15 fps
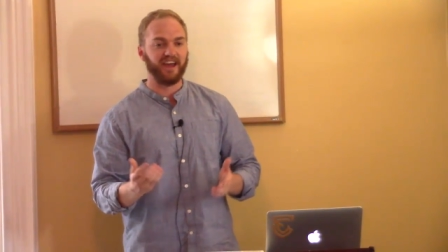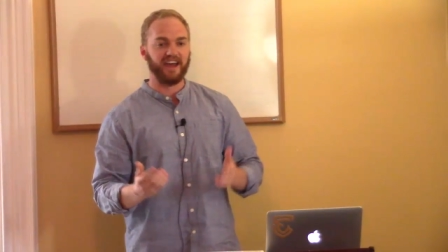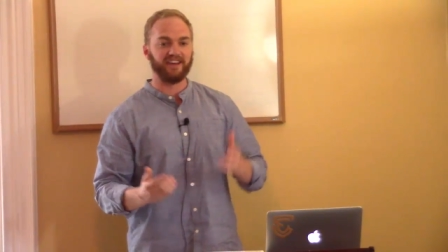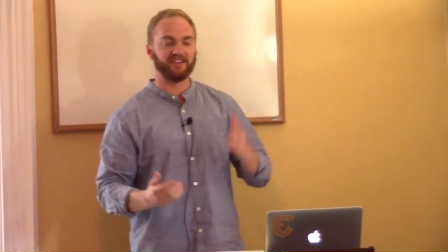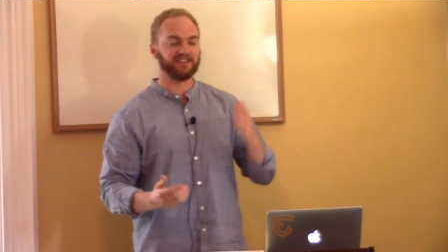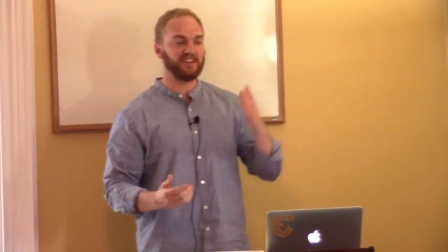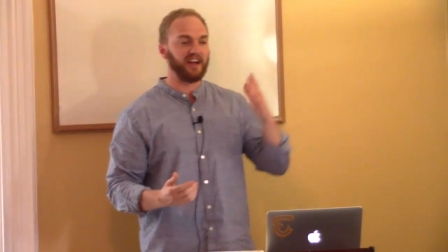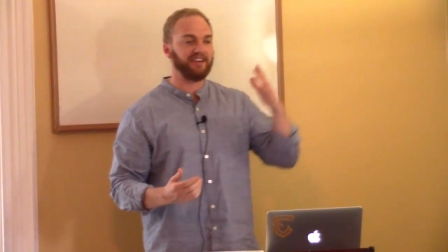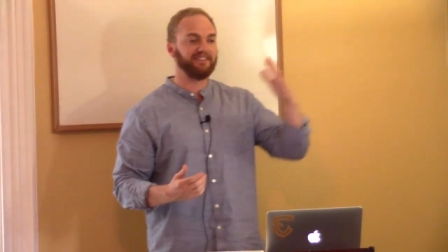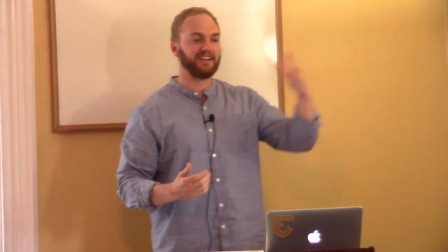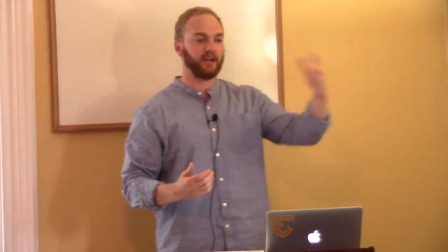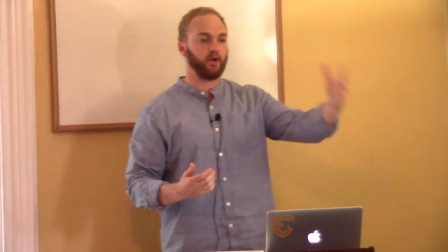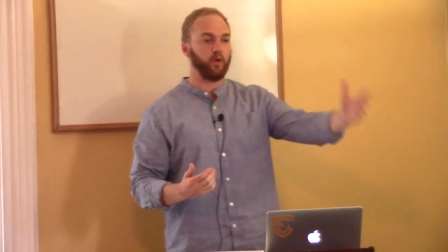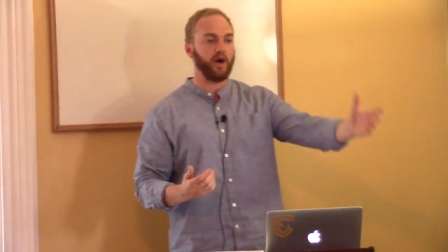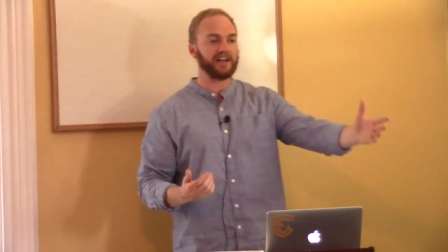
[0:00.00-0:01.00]
And there's not
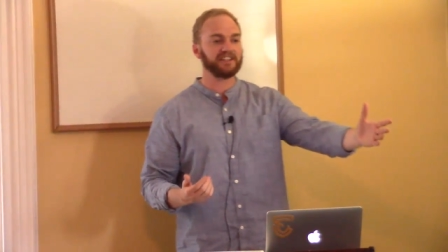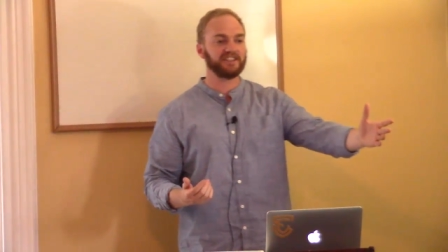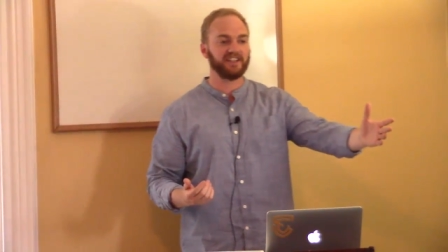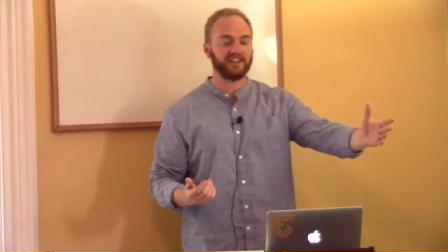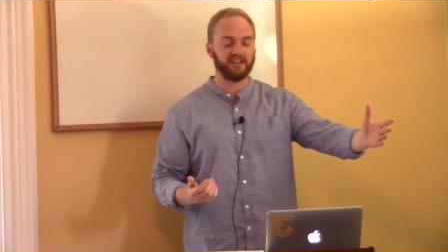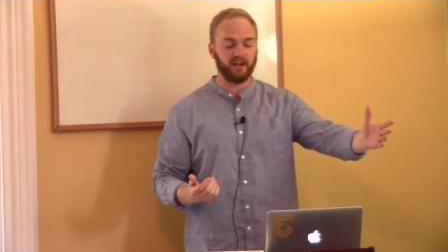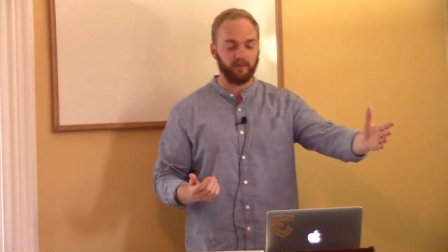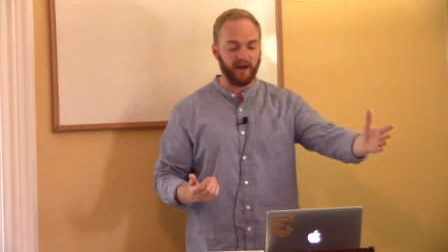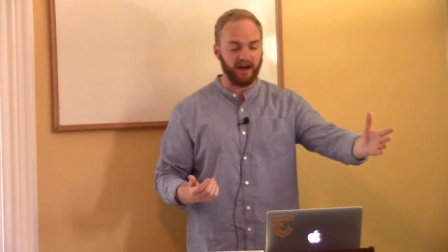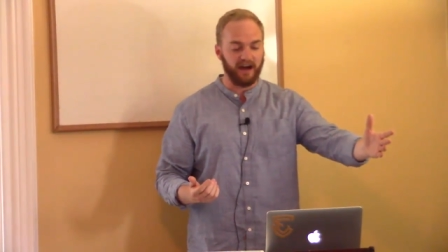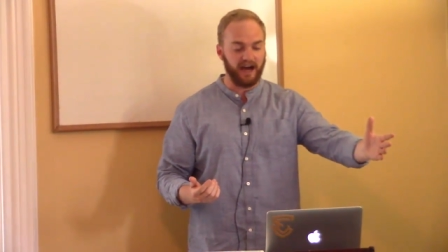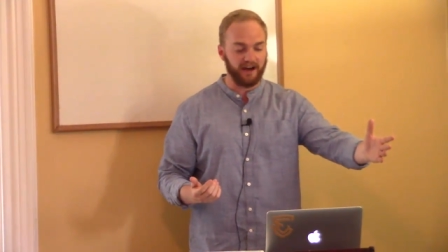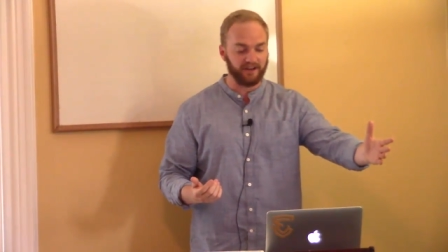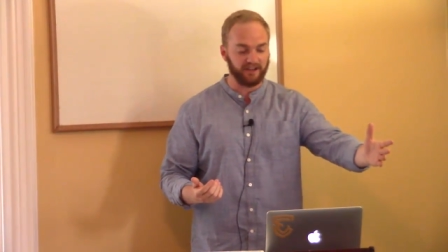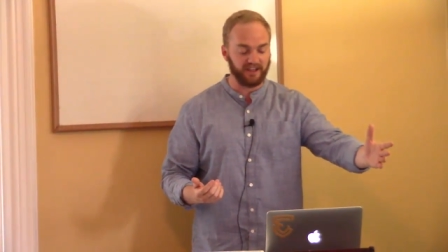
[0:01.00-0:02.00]
even a question about
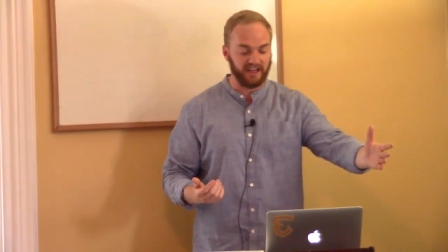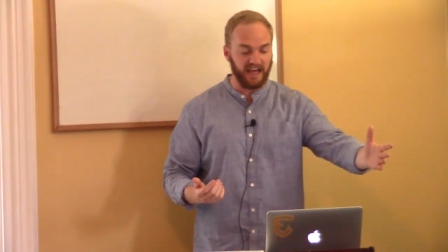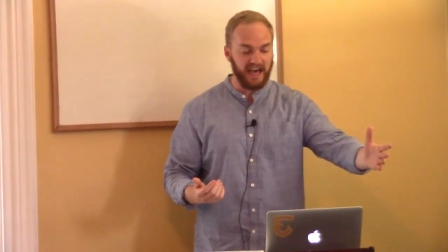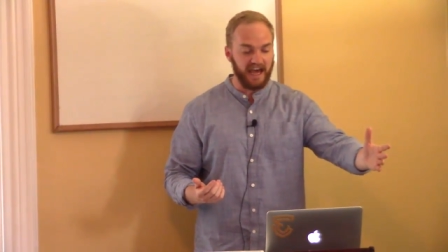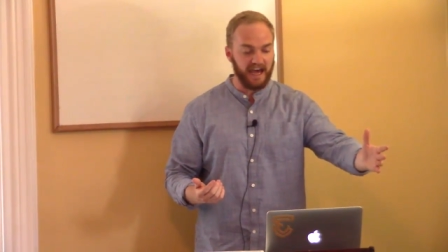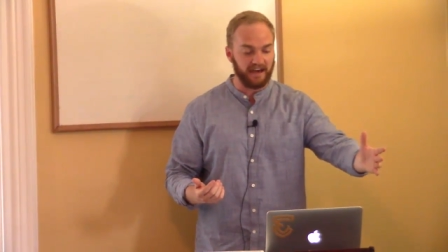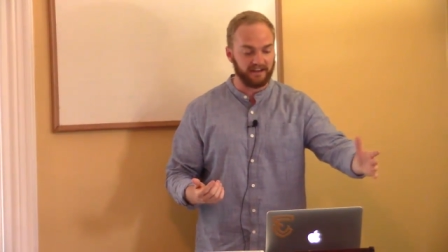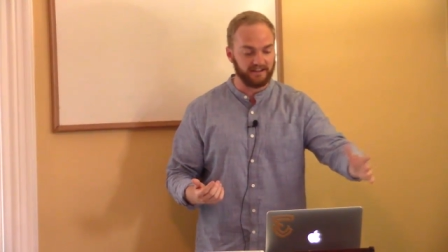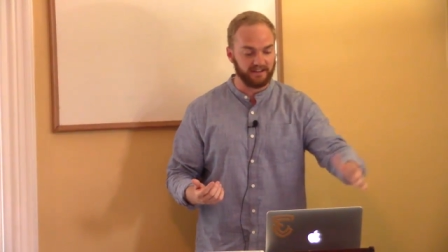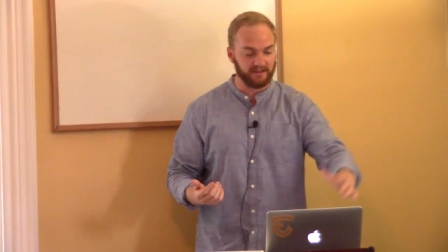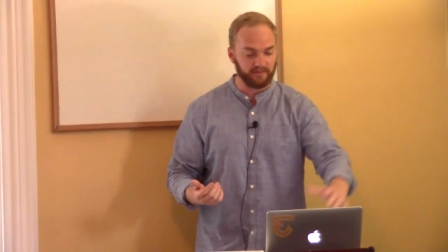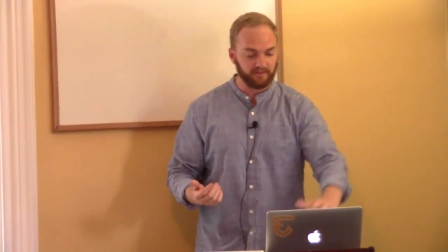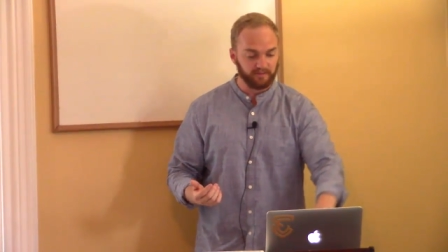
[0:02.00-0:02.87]
how you're going to act.